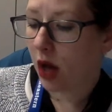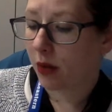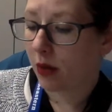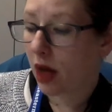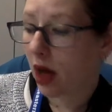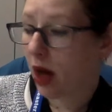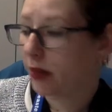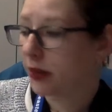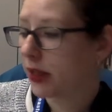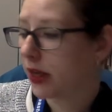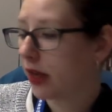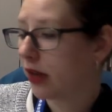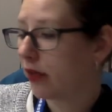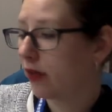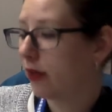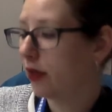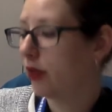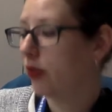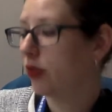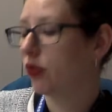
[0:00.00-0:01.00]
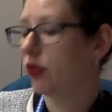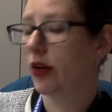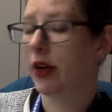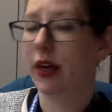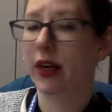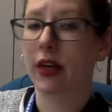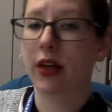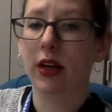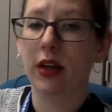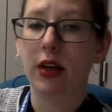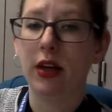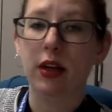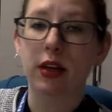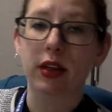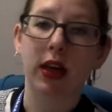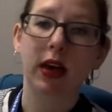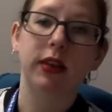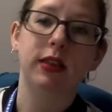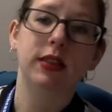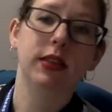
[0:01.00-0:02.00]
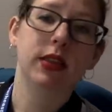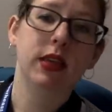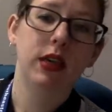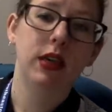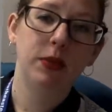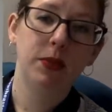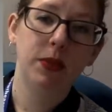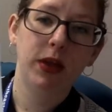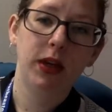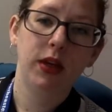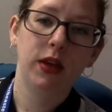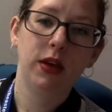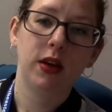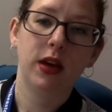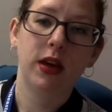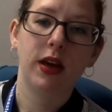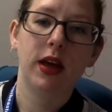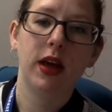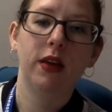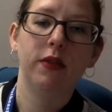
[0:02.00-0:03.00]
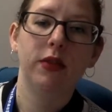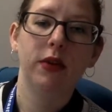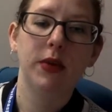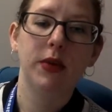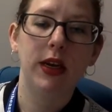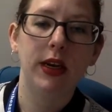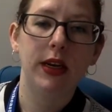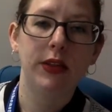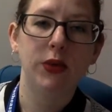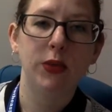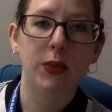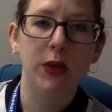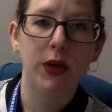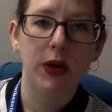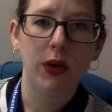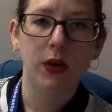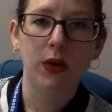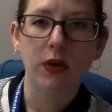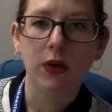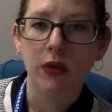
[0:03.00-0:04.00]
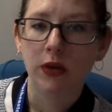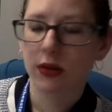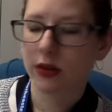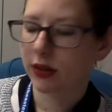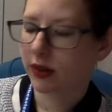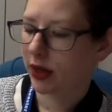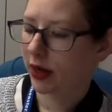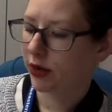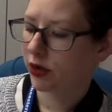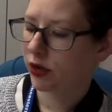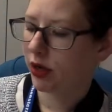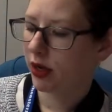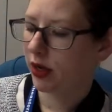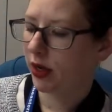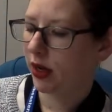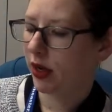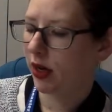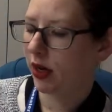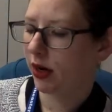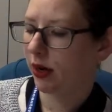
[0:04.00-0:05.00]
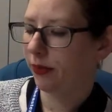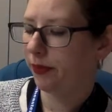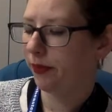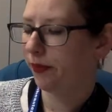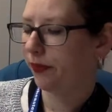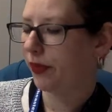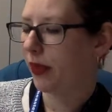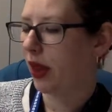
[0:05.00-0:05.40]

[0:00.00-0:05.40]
Commenting on the food and drink, that's going to be, again, from the Les Opinions section here.